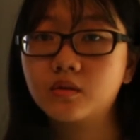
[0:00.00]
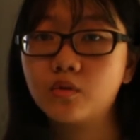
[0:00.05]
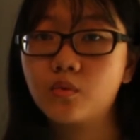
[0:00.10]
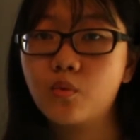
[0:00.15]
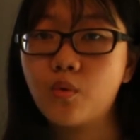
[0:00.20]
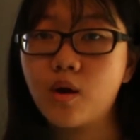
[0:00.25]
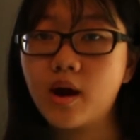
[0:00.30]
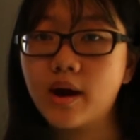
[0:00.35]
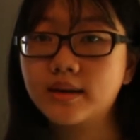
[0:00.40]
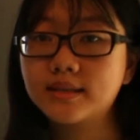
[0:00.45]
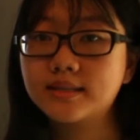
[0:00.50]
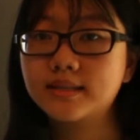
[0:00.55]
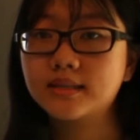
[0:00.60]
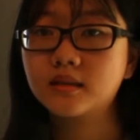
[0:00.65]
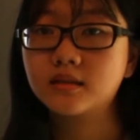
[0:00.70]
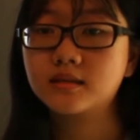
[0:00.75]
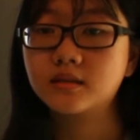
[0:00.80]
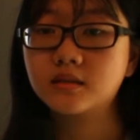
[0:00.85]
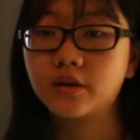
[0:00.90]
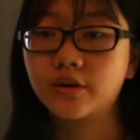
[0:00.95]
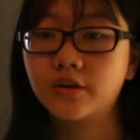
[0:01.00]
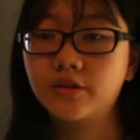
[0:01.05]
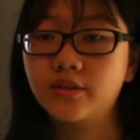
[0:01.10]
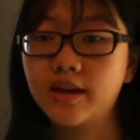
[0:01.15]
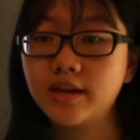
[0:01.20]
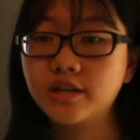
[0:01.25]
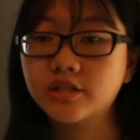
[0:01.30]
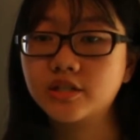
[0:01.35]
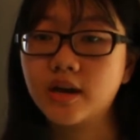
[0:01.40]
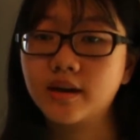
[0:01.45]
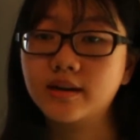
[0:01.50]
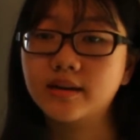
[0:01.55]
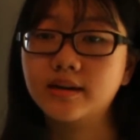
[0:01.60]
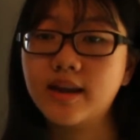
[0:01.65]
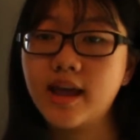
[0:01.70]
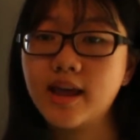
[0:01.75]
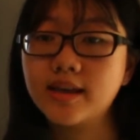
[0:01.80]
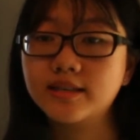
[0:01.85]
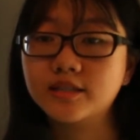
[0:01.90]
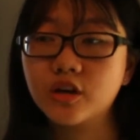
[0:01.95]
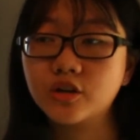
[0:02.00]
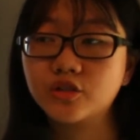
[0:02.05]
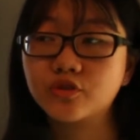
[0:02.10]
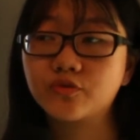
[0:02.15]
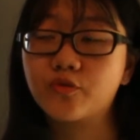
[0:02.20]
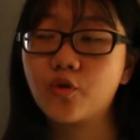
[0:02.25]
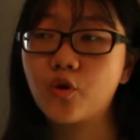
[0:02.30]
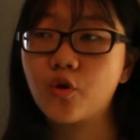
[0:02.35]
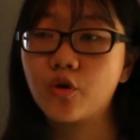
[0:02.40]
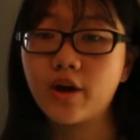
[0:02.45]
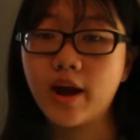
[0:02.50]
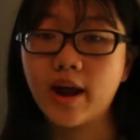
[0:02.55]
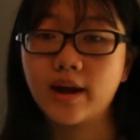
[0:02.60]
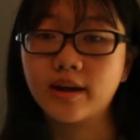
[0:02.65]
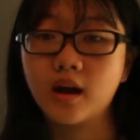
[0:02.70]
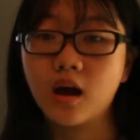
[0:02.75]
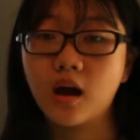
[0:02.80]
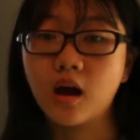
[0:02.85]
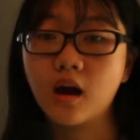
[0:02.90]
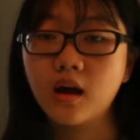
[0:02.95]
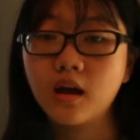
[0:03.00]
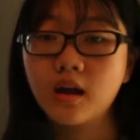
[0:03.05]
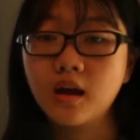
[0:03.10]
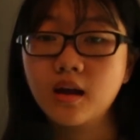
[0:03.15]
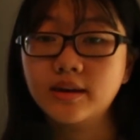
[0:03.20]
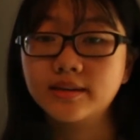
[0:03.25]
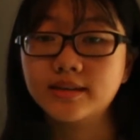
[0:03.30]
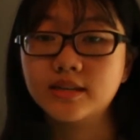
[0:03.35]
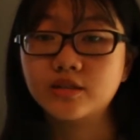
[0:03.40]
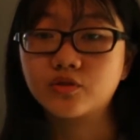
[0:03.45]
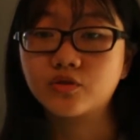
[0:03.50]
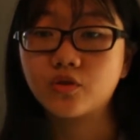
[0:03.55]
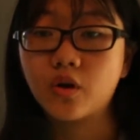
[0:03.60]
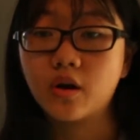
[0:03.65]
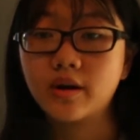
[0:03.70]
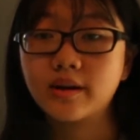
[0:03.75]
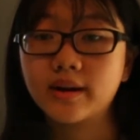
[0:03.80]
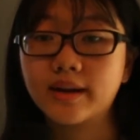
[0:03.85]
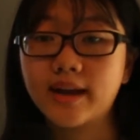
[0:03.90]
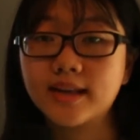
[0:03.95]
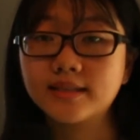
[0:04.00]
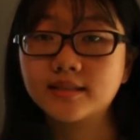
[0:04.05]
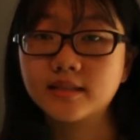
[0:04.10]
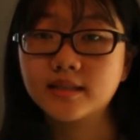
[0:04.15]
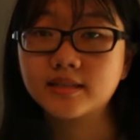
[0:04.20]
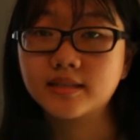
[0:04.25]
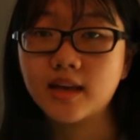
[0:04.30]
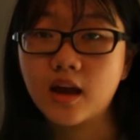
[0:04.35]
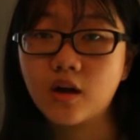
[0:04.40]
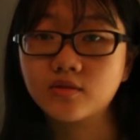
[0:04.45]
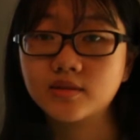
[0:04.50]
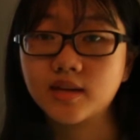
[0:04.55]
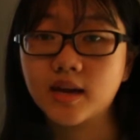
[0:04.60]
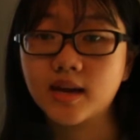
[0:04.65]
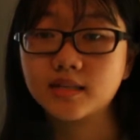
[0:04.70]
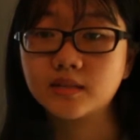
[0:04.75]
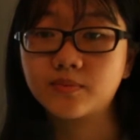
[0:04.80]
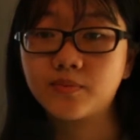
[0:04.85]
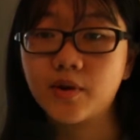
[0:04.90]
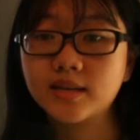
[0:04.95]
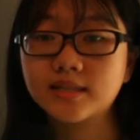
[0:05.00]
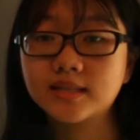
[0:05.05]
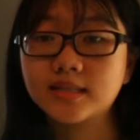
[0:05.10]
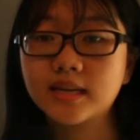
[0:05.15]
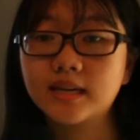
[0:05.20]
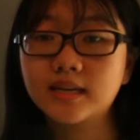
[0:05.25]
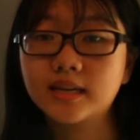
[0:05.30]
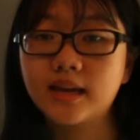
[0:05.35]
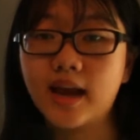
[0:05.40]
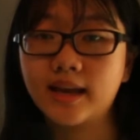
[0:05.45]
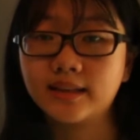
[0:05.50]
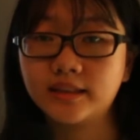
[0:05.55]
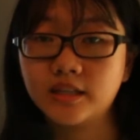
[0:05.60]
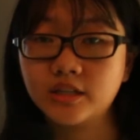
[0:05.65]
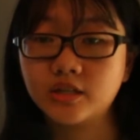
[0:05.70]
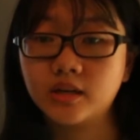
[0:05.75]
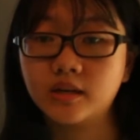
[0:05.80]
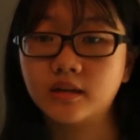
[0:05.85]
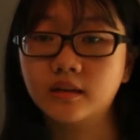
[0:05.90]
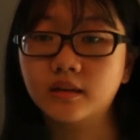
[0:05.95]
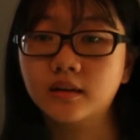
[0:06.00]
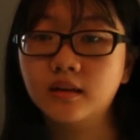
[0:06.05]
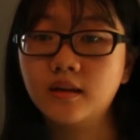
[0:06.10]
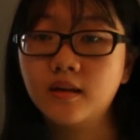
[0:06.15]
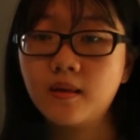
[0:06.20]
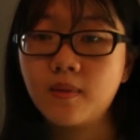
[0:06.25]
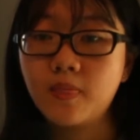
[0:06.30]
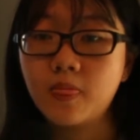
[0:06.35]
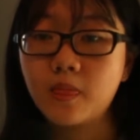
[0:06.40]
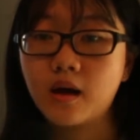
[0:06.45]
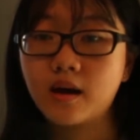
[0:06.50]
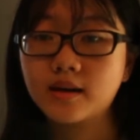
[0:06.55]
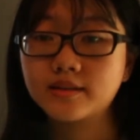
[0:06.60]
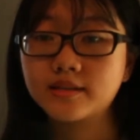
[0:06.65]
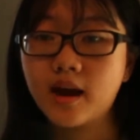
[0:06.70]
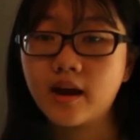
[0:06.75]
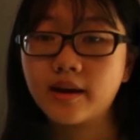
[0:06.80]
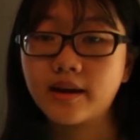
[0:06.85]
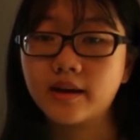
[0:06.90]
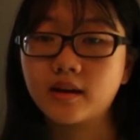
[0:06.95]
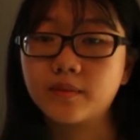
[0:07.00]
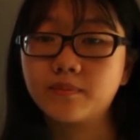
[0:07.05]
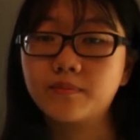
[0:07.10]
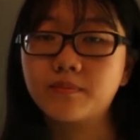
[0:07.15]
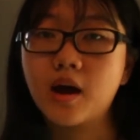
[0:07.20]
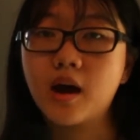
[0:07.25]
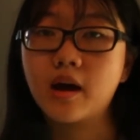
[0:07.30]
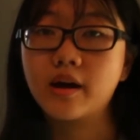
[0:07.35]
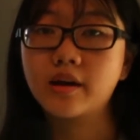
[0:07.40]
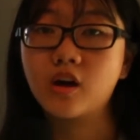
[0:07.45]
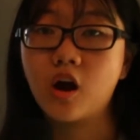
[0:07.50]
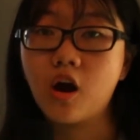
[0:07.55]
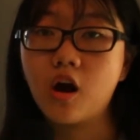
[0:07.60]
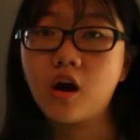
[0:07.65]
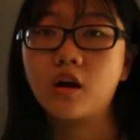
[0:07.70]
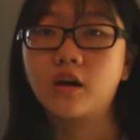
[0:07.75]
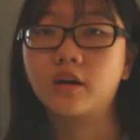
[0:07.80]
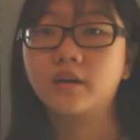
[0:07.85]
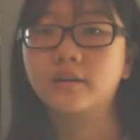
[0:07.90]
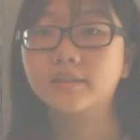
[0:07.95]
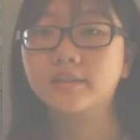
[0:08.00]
Once circulation, they search for and destroy the cancer cells expressing antigen targeted by CAR.